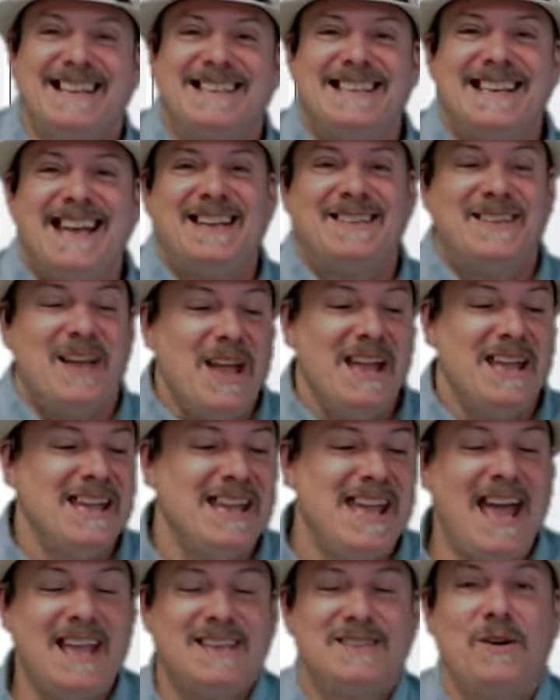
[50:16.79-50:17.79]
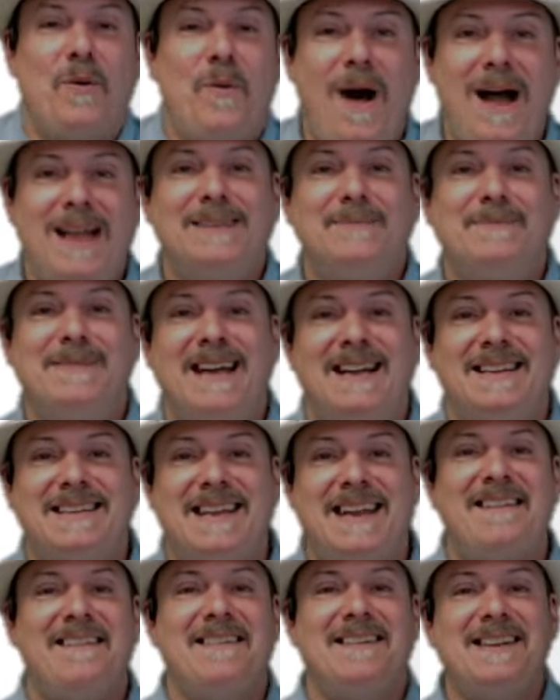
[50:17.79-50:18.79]
he had he has a wallaby out
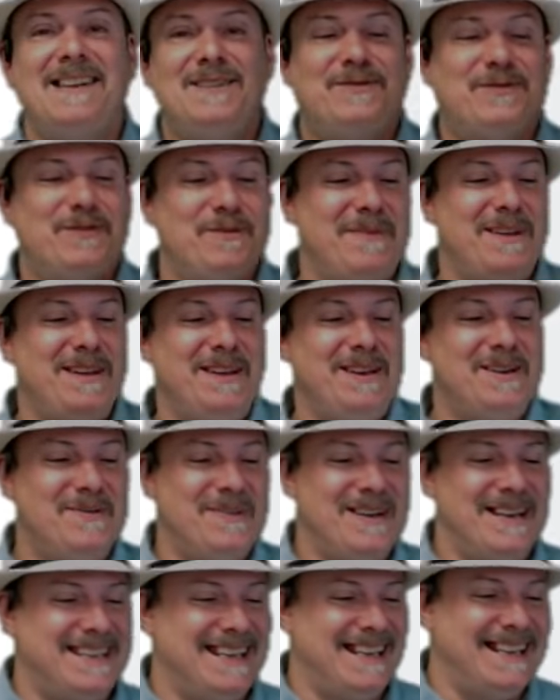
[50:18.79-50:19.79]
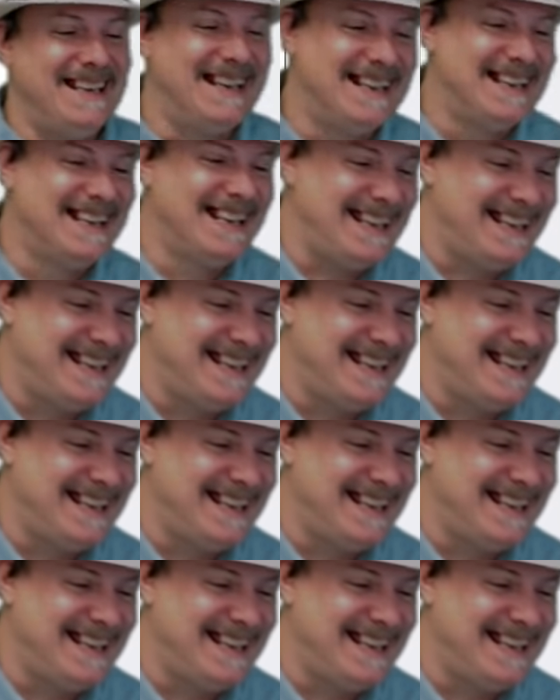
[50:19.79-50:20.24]
there and he's familiar with it.